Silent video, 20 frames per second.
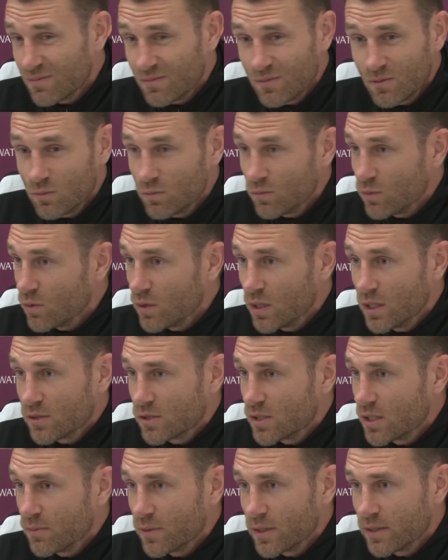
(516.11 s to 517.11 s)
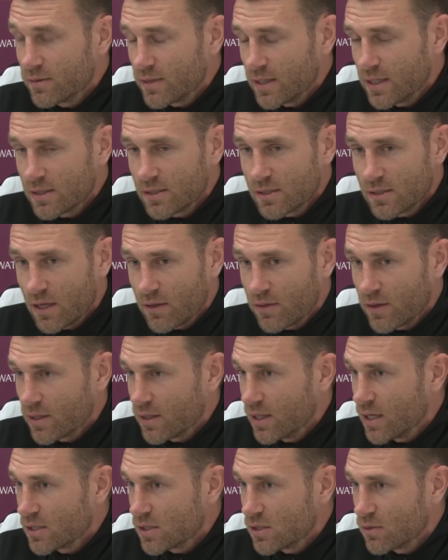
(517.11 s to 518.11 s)
and see what it takes, I
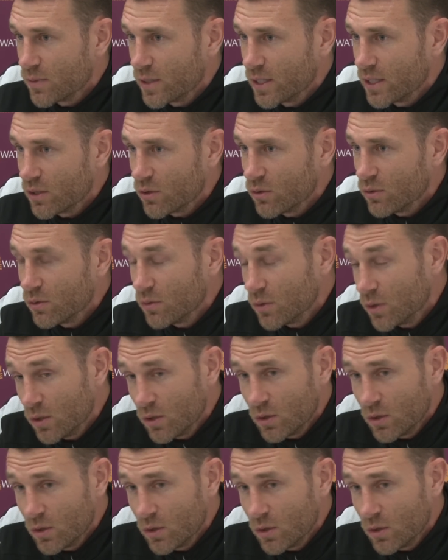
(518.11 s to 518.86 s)
think that's the way to go.